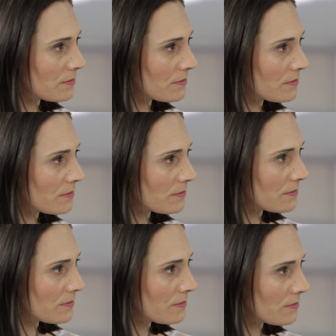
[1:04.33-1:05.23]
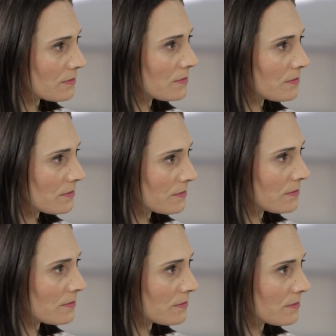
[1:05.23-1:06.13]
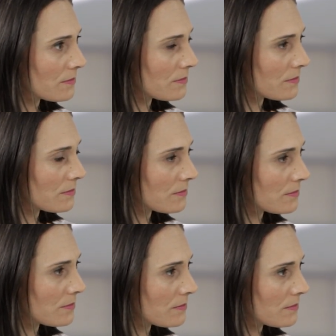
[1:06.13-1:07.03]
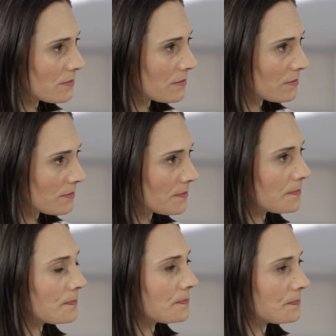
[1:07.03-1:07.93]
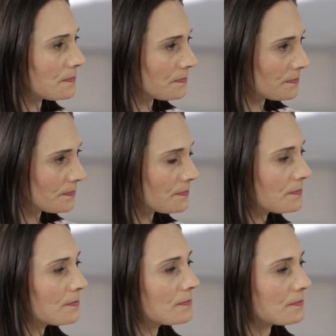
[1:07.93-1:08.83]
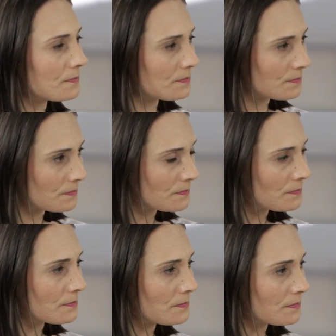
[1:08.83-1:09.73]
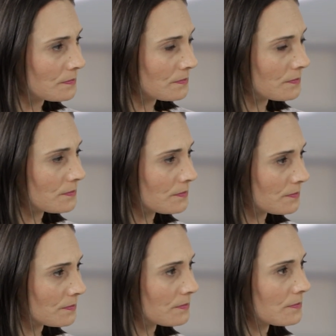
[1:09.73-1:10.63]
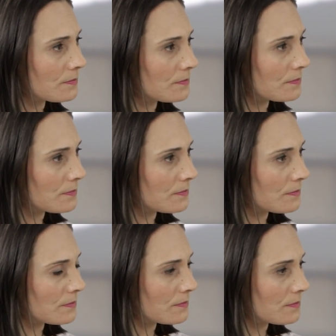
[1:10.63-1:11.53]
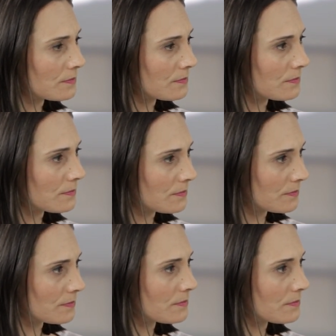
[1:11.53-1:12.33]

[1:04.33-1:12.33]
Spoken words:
(silent)